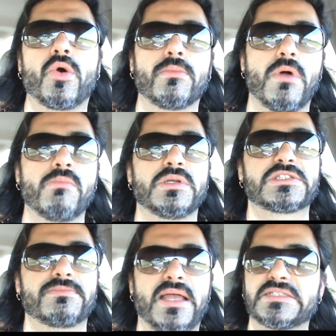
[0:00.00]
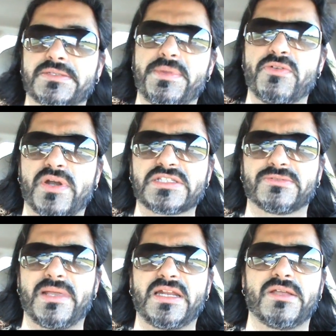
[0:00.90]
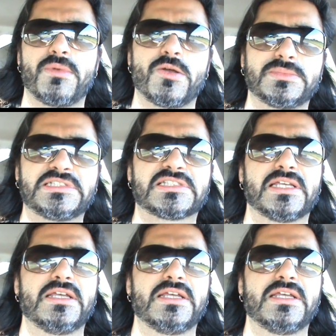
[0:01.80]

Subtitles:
or moments meant to be WrestleMania moments.